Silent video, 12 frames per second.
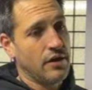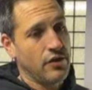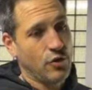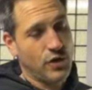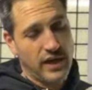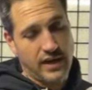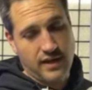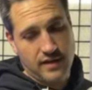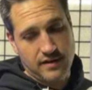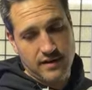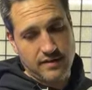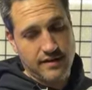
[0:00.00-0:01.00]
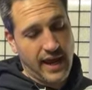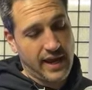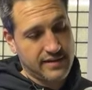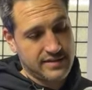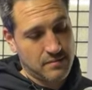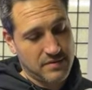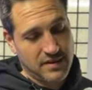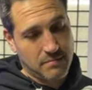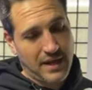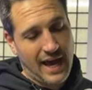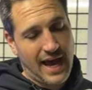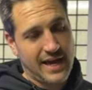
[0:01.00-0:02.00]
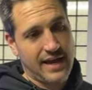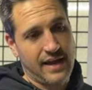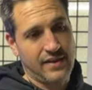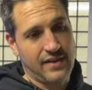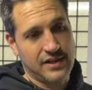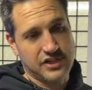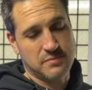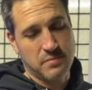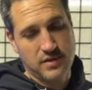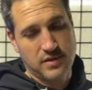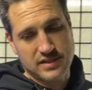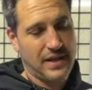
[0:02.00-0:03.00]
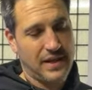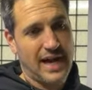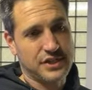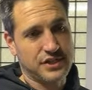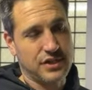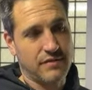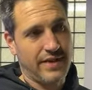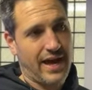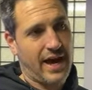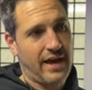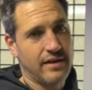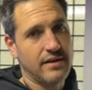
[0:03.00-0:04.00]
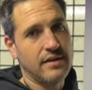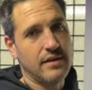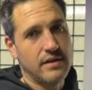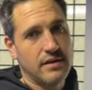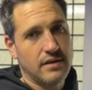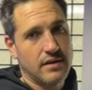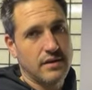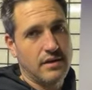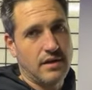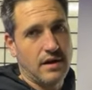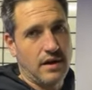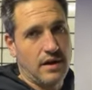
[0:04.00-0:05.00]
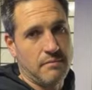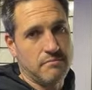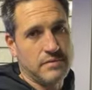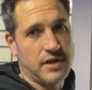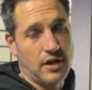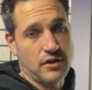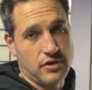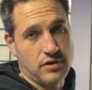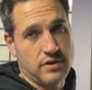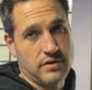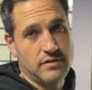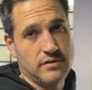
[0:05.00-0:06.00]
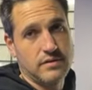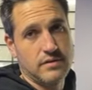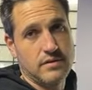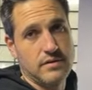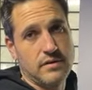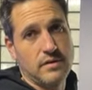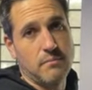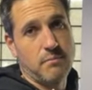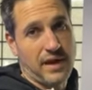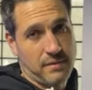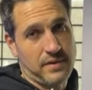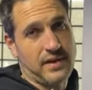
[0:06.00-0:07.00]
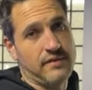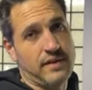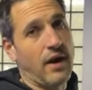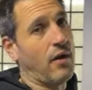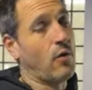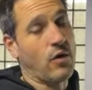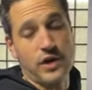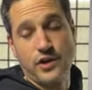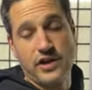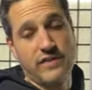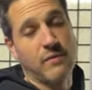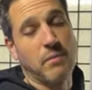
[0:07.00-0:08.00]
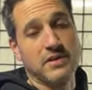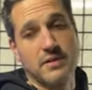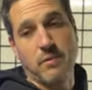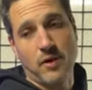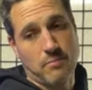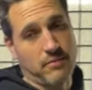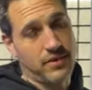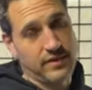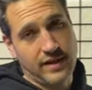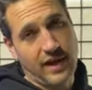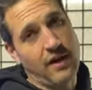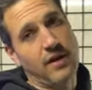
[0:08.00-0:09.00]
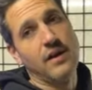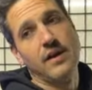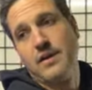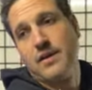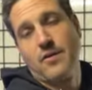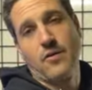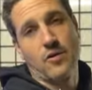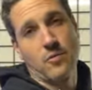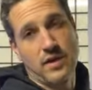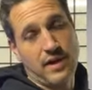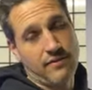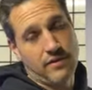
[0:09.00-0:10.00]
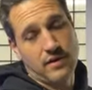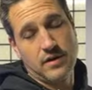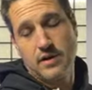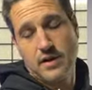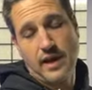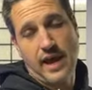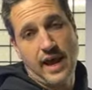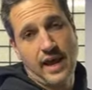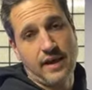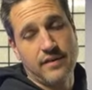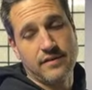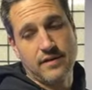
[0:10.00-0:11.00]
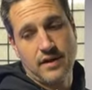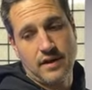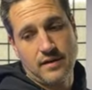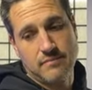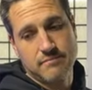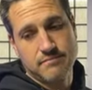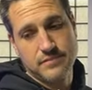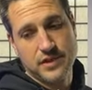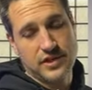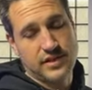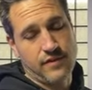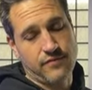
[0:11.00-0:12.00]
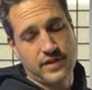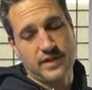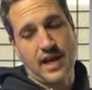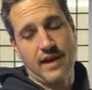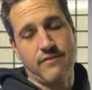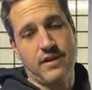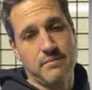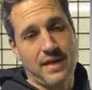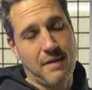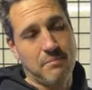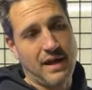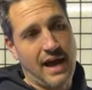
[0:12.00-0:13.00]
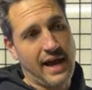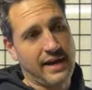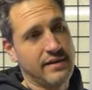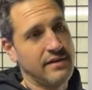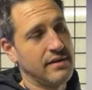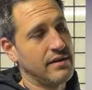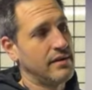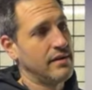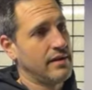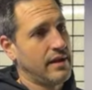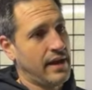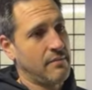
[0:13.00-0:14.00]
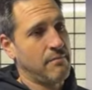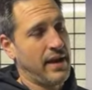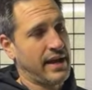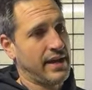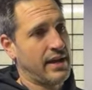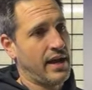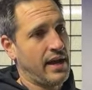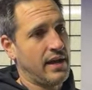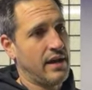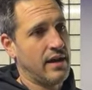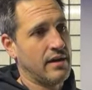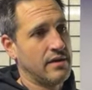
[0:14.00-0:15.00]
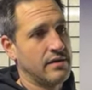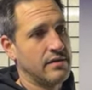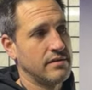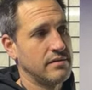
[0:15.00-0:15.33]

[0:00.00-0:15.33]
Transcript: You can take some of the black and then just put a splash of that um, colored pigment. pigment in there. Or you can even put the purple in there or whatever. And um, you can definitely liven up that black and make it a. Uh,